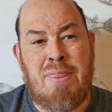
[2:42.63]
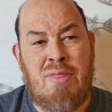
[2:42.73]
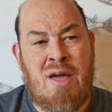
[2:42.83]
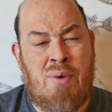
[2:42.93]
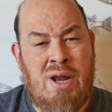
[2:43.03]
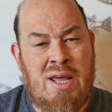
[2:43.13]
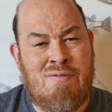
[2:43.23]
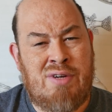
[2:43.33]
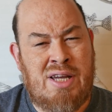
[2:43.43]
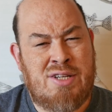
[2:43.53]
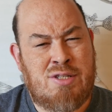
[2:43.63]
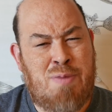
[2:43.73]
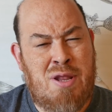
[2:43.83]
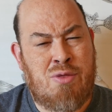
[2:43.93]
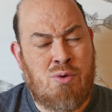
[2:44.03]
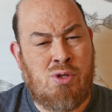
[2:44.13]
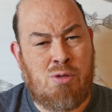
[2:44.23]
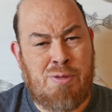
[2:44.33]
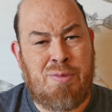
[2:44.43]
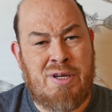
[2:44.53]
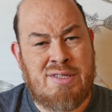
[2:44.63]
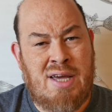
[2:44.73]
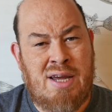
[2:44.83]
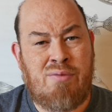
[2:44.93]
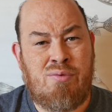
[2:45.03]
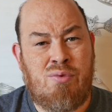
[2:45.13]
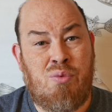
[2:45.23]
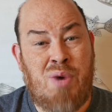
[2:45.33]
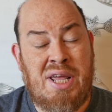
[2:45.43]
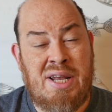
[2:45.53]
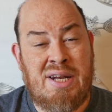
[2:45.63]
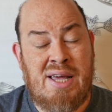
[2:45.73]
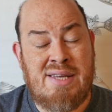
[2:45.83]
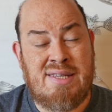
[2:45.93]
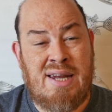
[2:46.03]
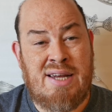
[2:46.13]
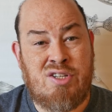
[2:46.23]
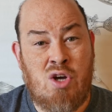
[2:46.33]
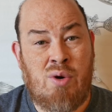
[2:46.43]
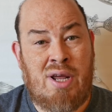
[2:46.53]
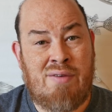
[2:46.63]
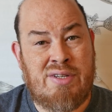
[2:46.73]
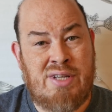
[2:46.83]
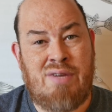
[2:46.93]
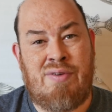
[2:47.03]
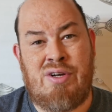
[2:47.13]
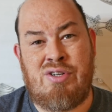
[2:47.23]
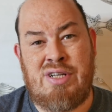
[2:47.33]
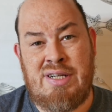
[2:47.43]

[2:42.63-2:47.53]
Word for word: And that one I even kind of sped through a little bit because I recognize that I don't have a ton of energy.